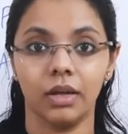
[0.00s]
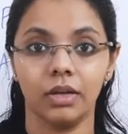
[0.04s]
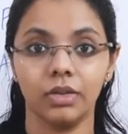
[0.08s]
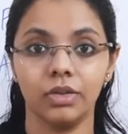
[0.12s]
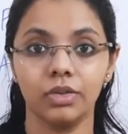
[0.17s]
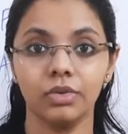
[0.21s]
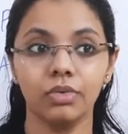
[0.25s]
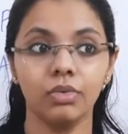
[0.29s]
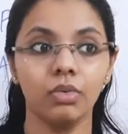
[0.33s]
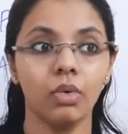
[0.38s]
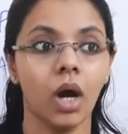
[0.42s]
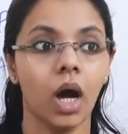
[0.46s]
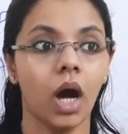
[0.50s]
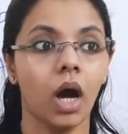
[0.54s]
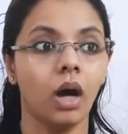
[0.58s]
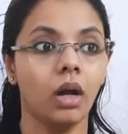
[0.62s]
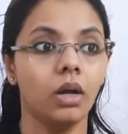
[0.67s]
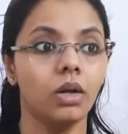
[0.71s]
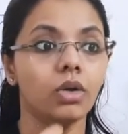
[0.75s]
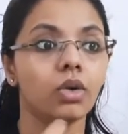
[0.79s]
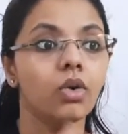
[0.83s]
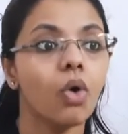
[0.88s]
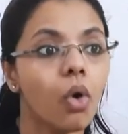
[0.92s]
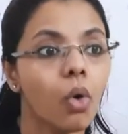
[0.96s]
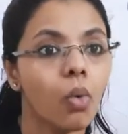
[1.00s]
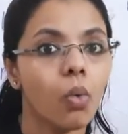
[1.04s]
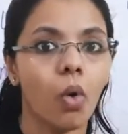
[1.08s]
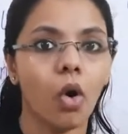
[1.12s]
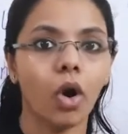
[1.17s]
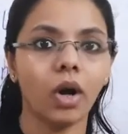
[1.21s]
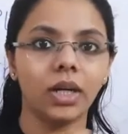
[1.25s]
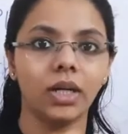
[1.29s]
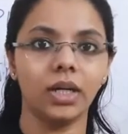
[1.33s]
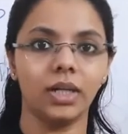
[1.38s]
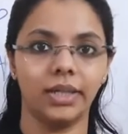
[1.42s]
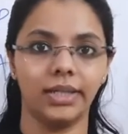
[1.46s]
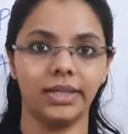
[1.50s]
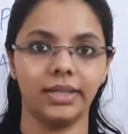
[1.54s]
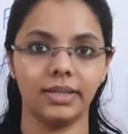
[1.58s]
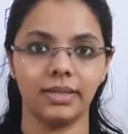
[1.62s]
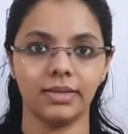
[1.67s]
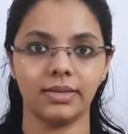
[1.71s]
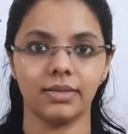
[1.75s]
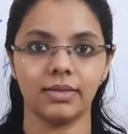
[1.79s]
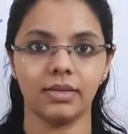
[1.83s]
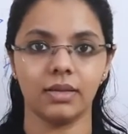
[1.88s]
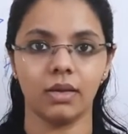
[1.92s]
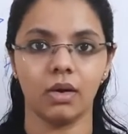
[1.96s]
to know what it
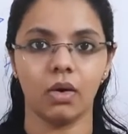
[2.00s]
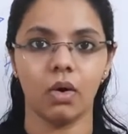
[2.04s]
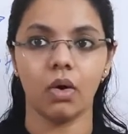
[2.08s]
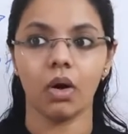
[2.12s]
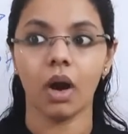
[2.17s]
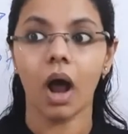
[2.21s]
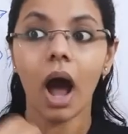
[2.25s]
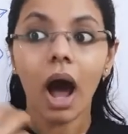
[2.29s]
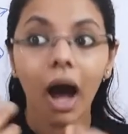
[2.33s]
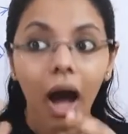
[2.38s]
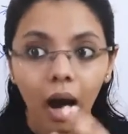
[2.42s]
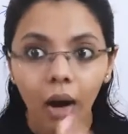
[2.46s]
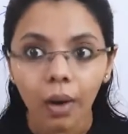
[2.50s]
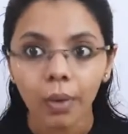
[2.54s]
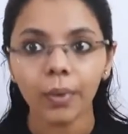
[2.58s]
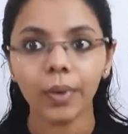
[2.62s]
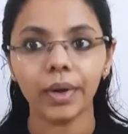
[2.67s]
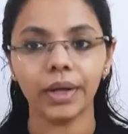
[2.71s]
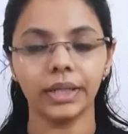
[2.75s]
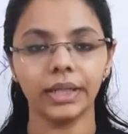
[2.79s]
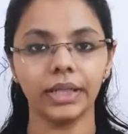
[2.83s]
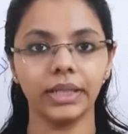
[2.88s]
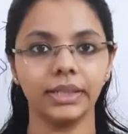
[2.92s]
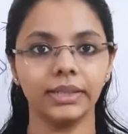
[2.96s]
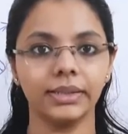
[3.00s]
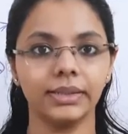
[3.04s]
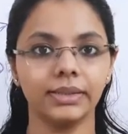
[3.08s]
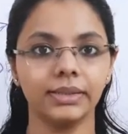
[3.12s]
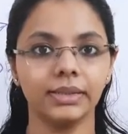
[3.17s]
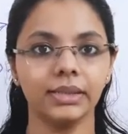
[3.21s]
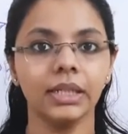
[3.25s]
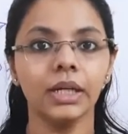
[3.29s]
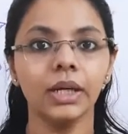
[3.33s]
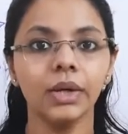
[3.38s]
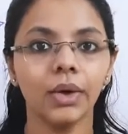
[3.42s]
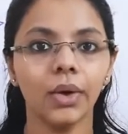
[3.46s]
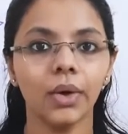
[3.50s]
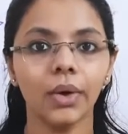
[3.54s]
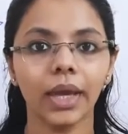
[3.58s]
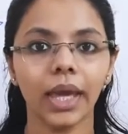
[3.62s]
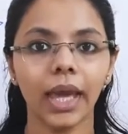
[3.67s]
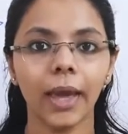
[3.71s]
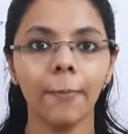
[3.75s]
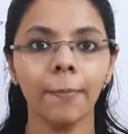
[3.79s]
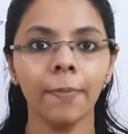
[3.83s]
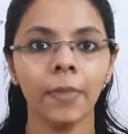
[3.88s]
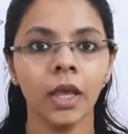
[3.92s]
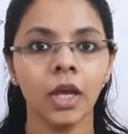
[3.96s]
is or how it is.
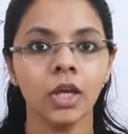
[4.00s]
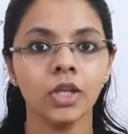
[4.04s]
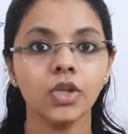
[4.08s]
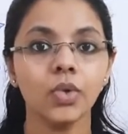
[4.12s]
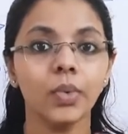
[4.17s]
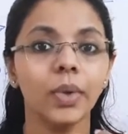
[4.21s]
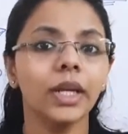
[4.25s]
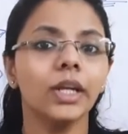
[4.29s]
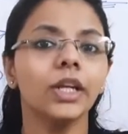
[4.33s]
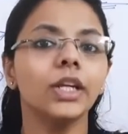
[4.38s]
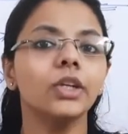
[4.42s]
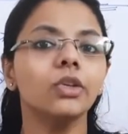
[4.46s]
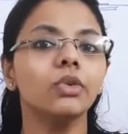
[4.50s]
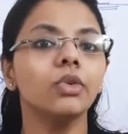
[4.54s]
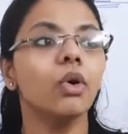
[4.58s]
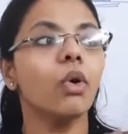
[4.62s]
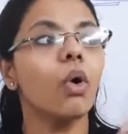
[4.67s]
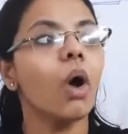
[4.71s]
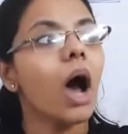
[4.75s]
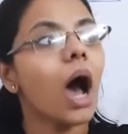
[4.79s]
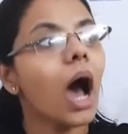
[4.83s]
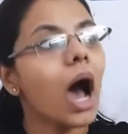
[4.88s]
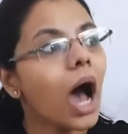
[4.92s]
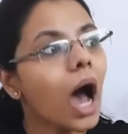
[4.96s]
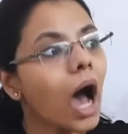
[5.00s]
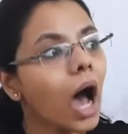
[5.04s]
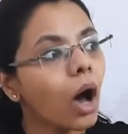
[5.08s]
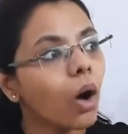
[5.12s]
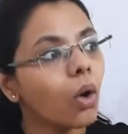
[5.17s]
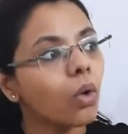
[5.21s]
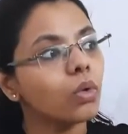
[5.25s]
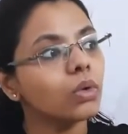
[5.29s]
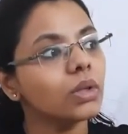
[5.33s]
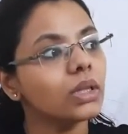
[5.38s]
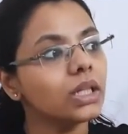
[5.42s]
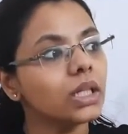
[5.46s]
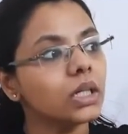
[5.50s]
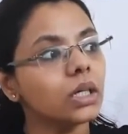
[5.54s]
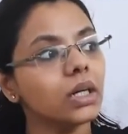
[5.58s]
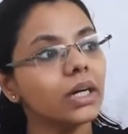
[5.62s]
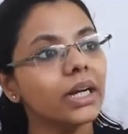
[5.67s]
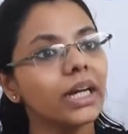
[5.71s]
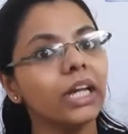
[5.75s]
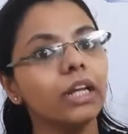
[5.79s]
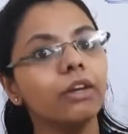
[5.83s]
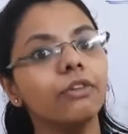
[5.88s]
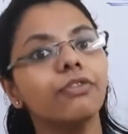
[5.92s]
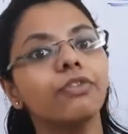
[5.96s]
Okay, so we need to know how
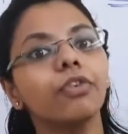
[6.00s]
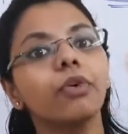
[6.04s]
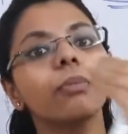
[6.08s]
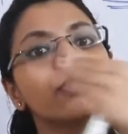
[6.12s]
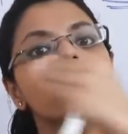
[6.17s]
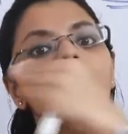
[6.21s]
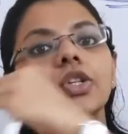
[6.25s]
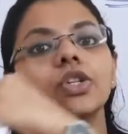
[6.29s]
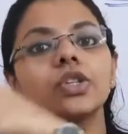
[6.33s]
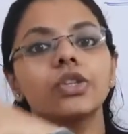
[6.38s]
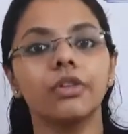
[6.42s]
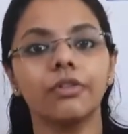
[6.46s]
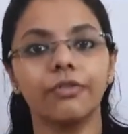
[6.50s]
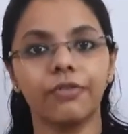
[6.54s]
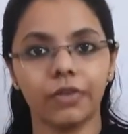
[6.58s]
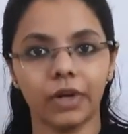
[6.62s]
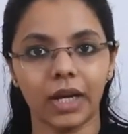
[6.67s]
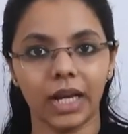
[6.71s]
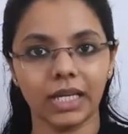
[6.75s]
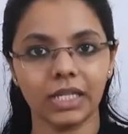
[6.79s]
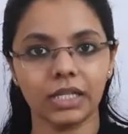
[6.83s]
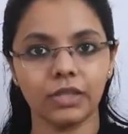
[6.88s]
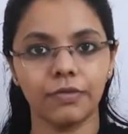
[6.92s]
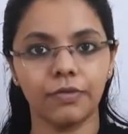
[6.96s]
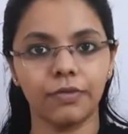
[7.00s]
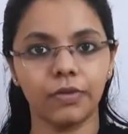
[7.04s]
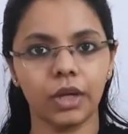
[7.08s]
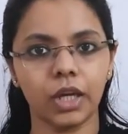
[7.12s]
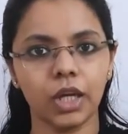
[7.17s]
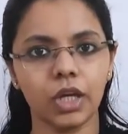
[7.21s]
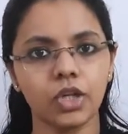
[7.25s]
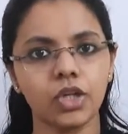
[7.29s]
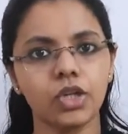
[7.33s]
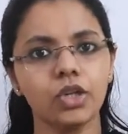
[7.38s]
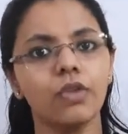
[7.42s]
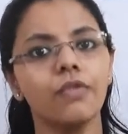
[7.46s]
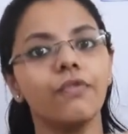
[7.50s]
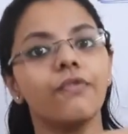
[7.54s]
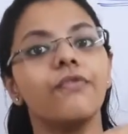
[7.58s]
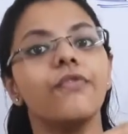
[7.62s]
the information of classification, of